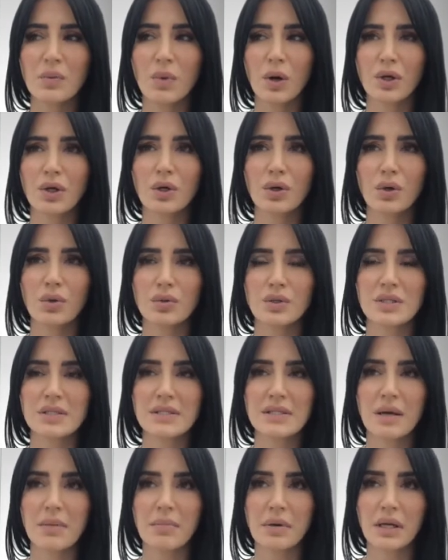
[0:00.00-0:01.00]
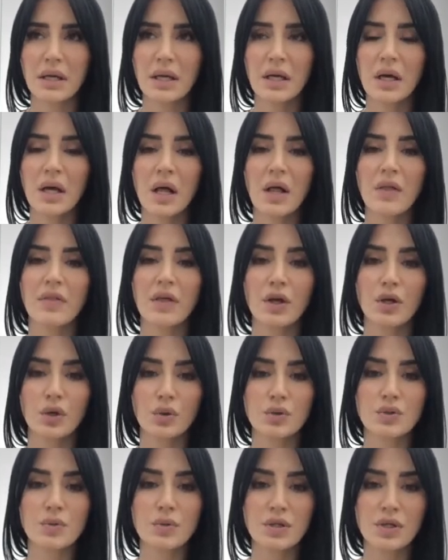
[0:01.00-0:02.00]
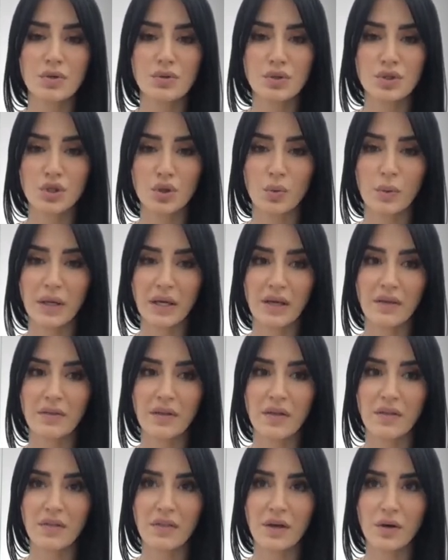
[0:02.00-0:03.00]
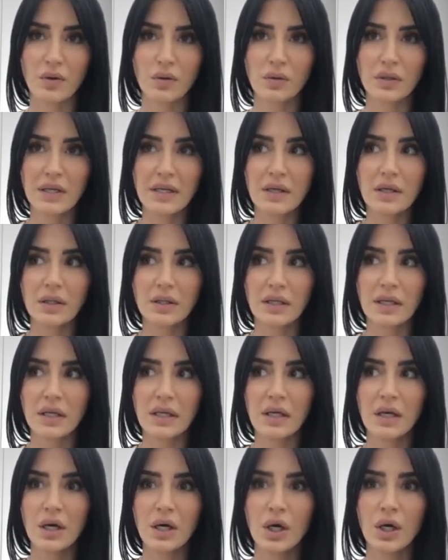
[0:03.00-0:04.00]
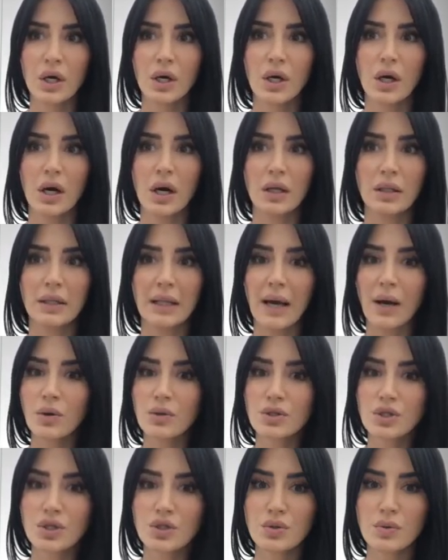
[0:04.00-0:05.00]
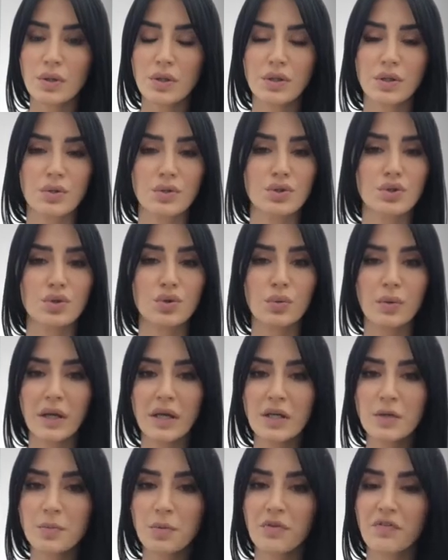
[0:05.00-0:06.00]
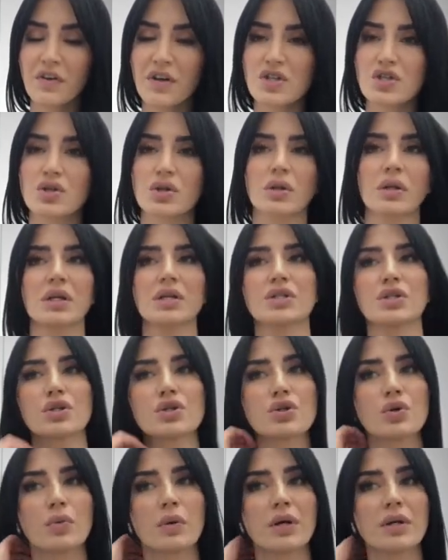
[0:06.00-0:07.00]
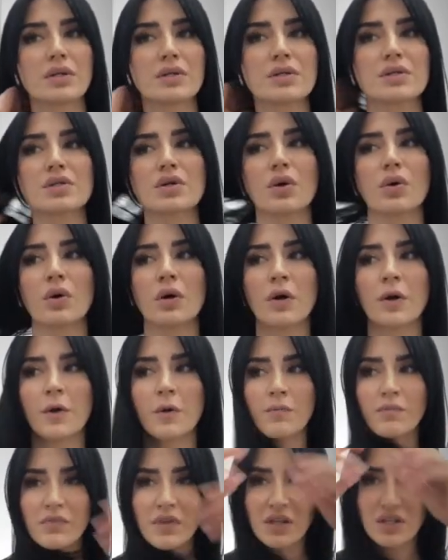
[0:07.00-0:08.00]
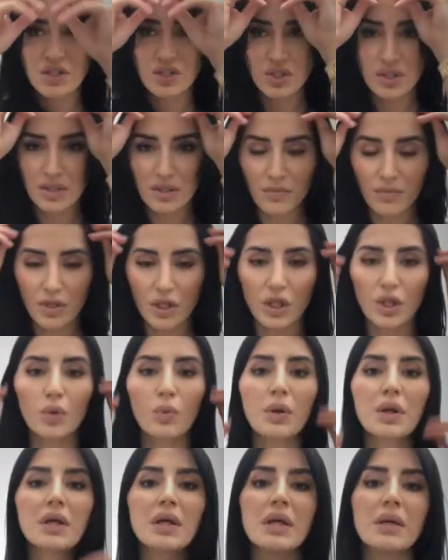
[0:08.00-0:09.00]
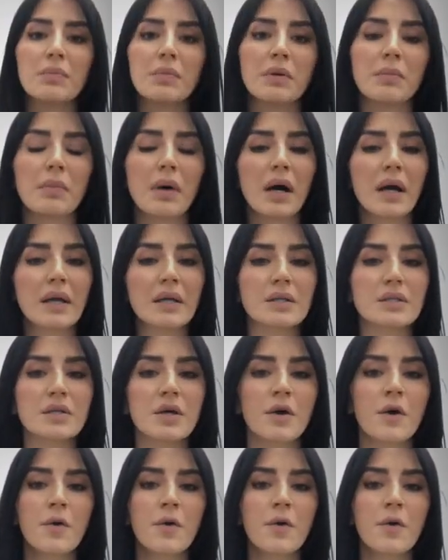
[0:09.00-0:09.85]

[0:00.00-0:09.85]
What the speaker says: want to go to somebody that knows what they're doing, that they're legally allowed to do it, they're trained professionally to do it. So that's just something you want to keep in mind.